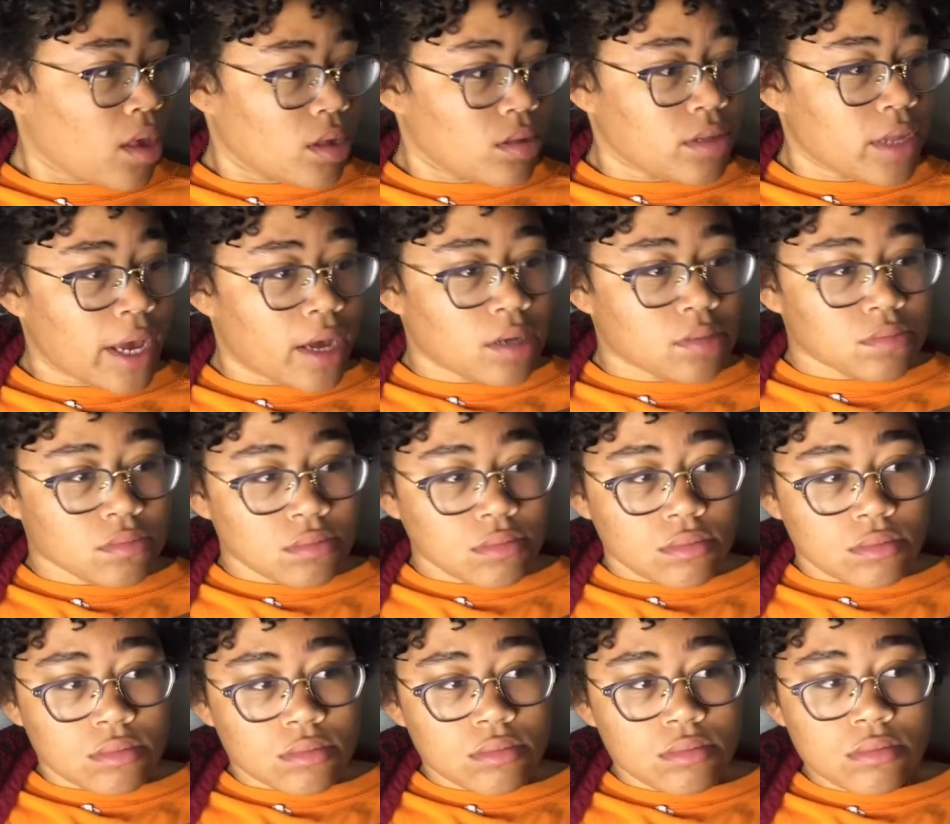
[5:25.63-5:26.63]
Yeah.
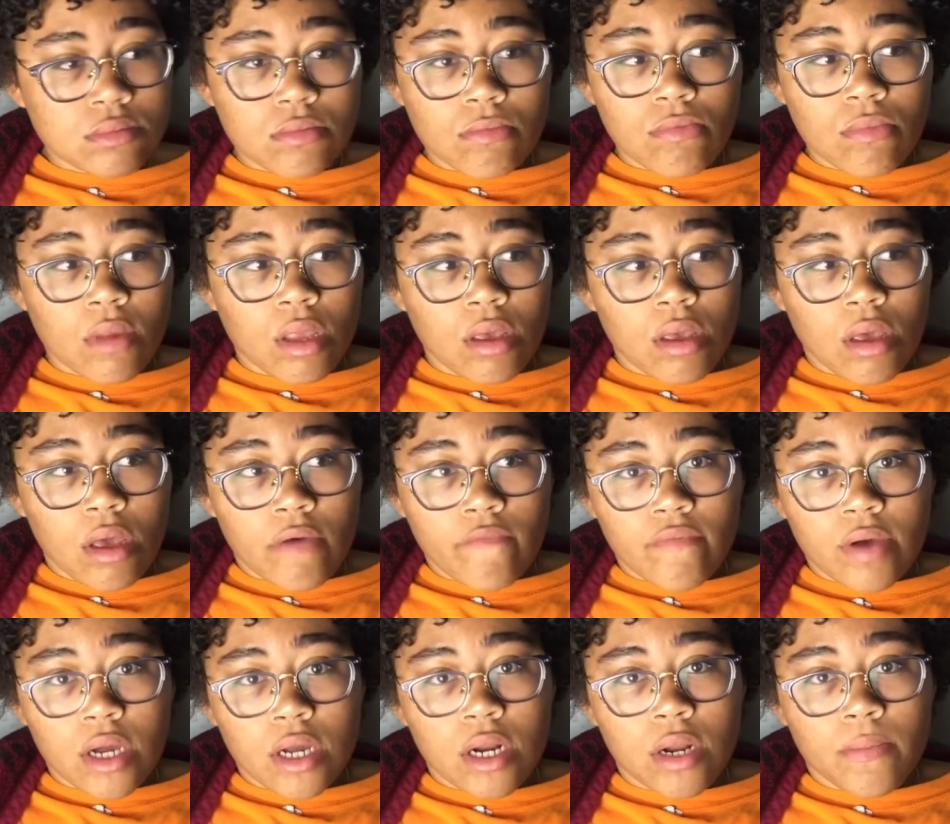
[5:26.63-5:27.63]

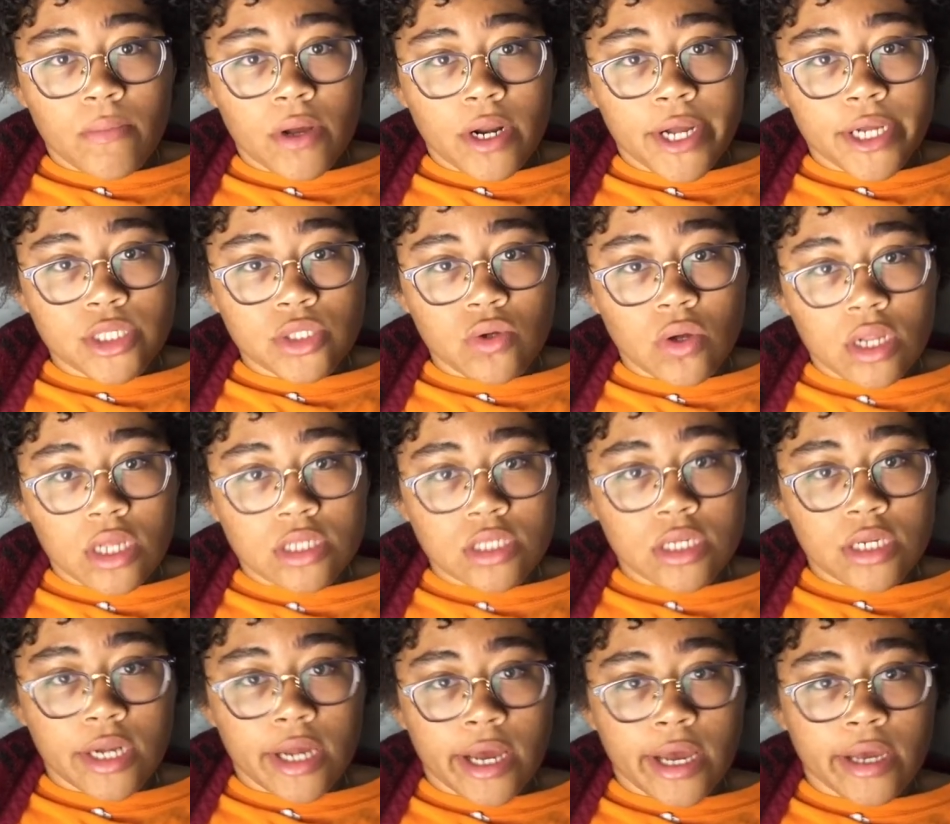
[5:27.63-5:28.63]
Divided up on that toilet
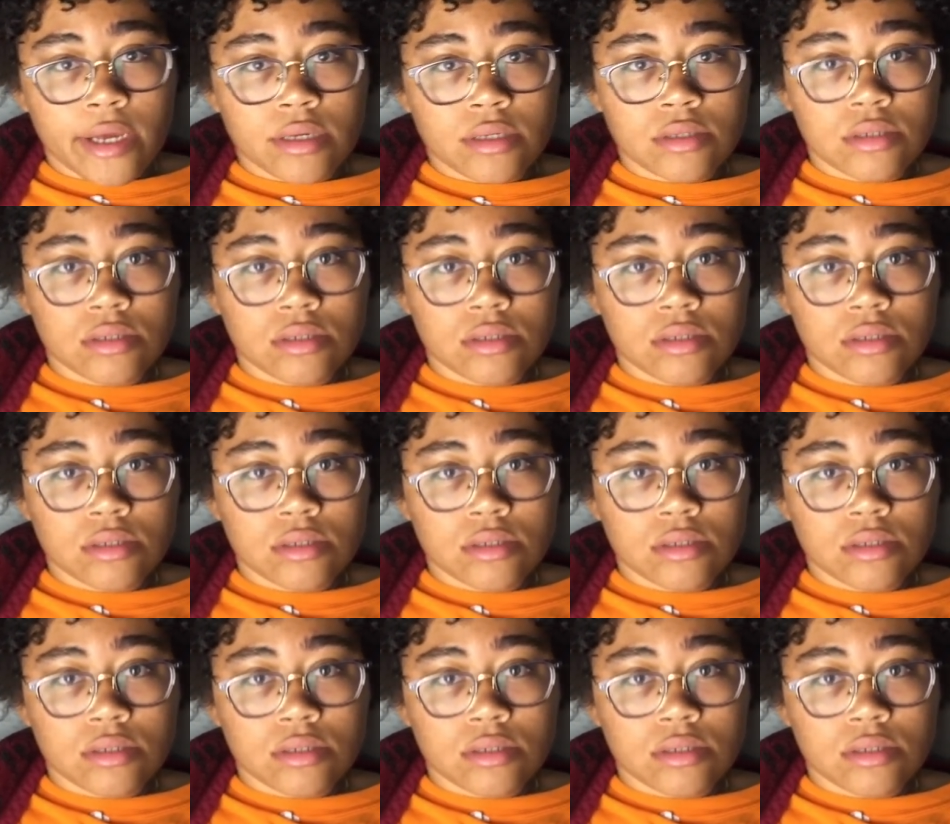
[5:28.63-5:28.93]
tonight.